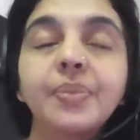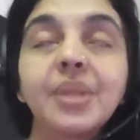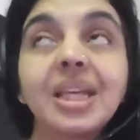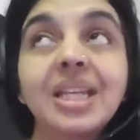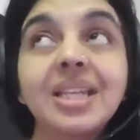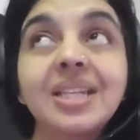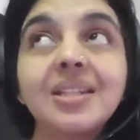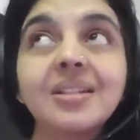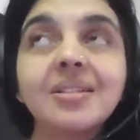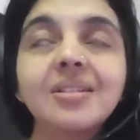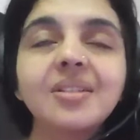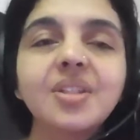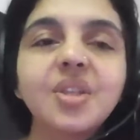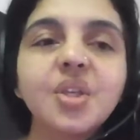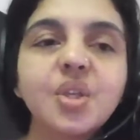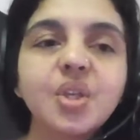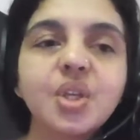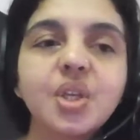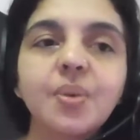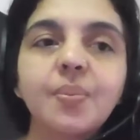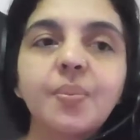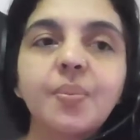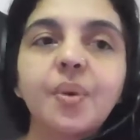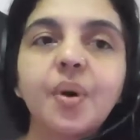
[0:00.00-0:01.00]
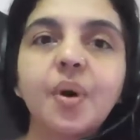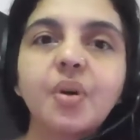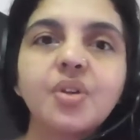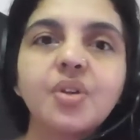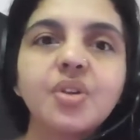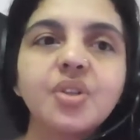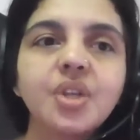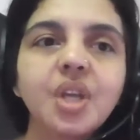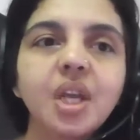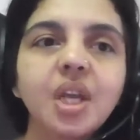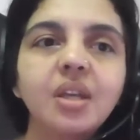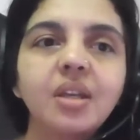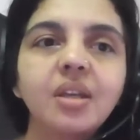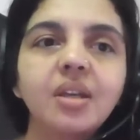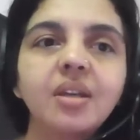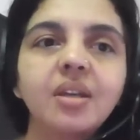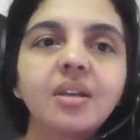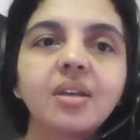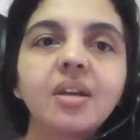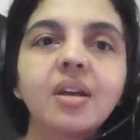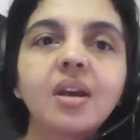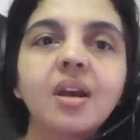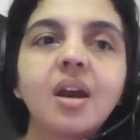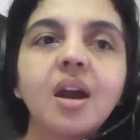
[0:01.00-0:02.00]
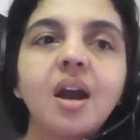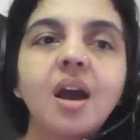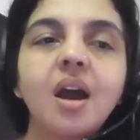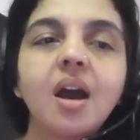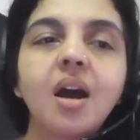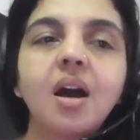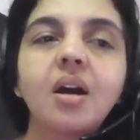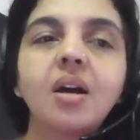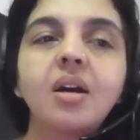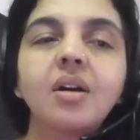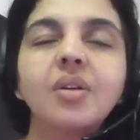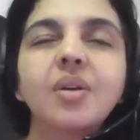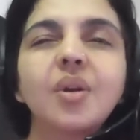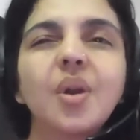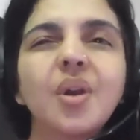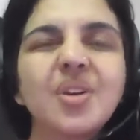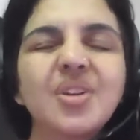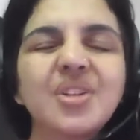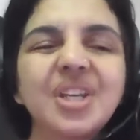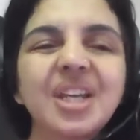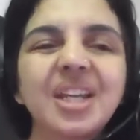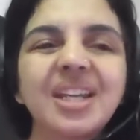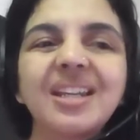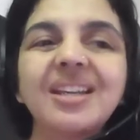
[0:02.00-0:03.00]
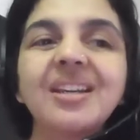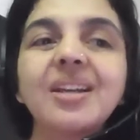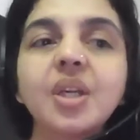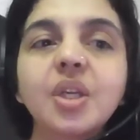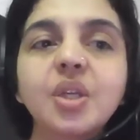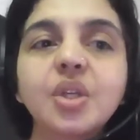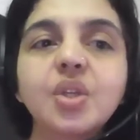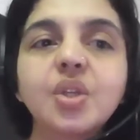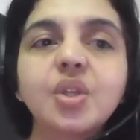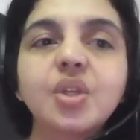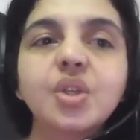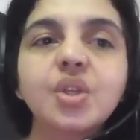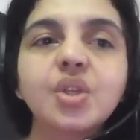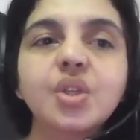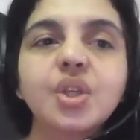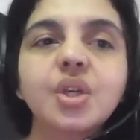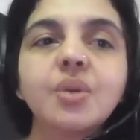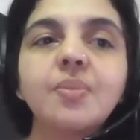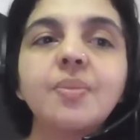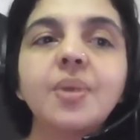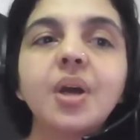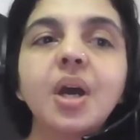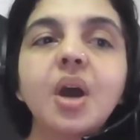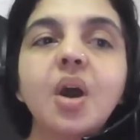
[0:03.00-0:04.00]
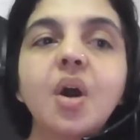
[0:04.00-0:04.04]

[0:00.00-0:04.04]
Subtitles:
internship or training, internship